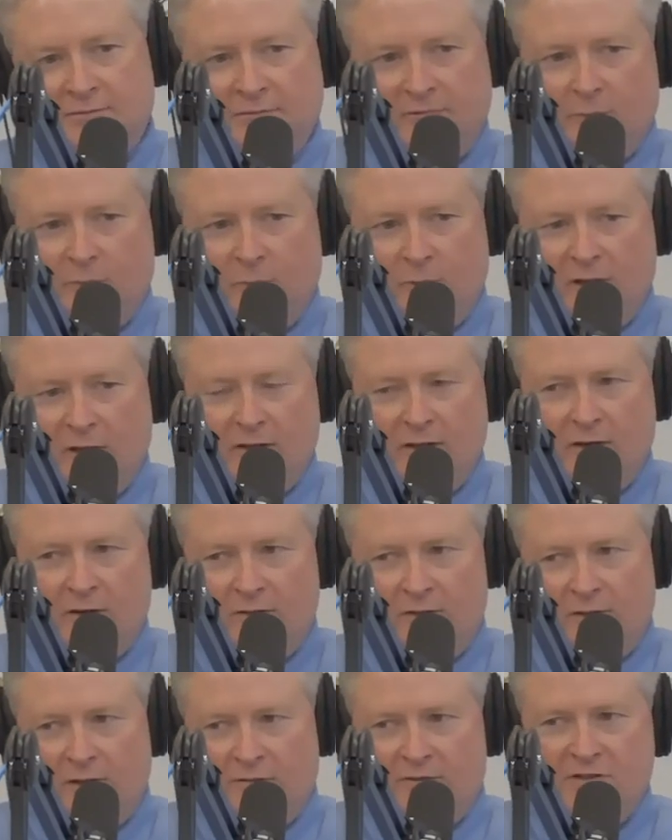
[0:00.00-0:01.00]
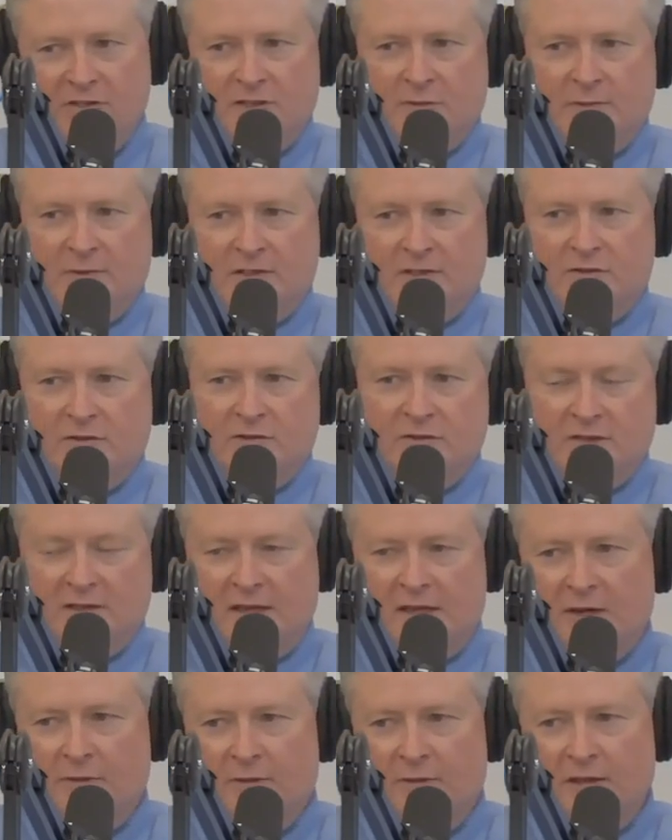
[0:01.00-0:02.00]
Mm-hmm. The University of Minnesota's
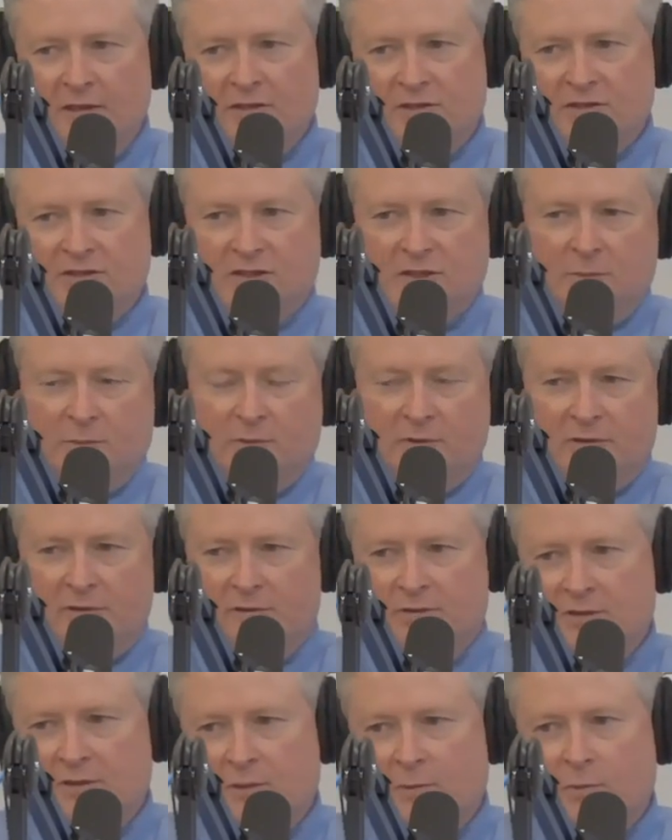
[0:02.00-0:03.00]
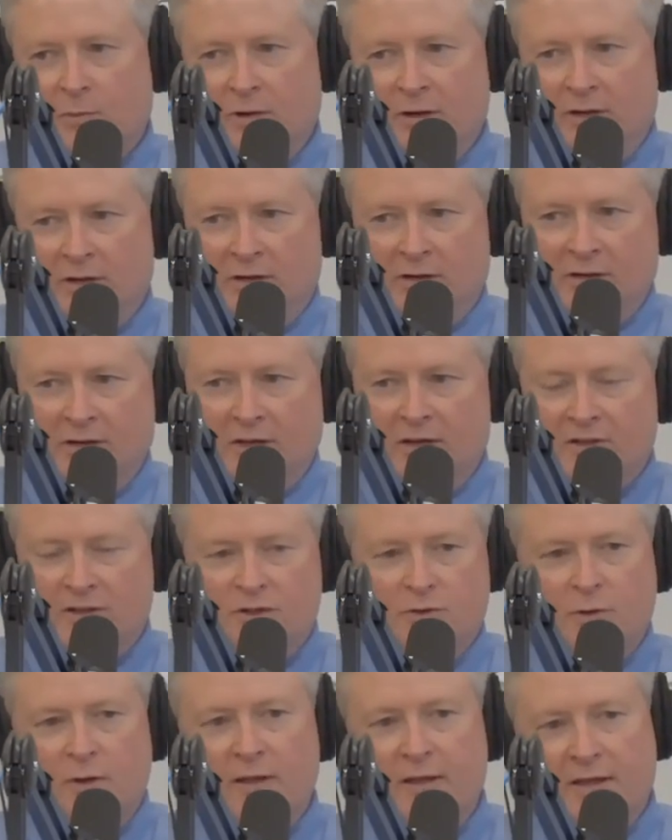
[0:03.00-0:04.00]
got a relationship with somewhere in
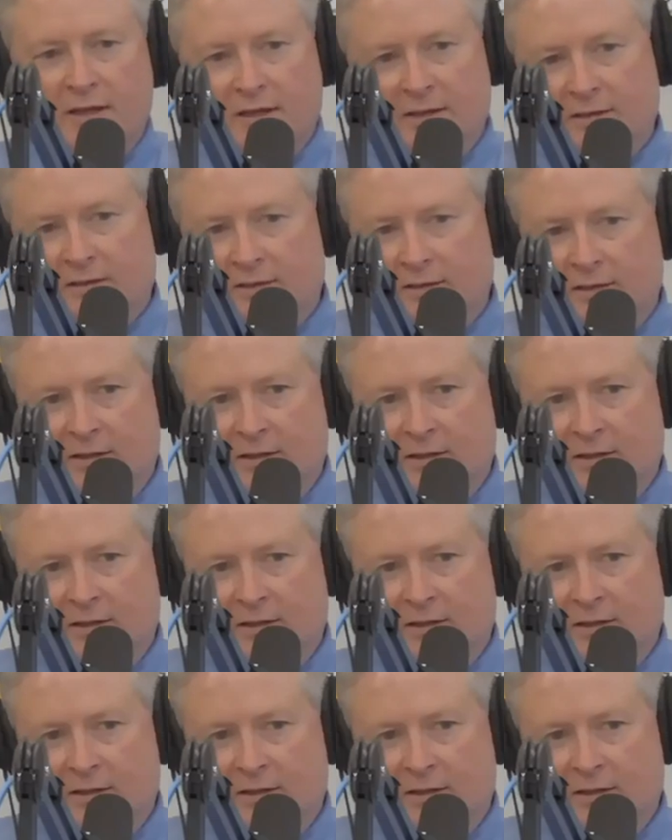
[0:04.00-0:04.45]
Australia.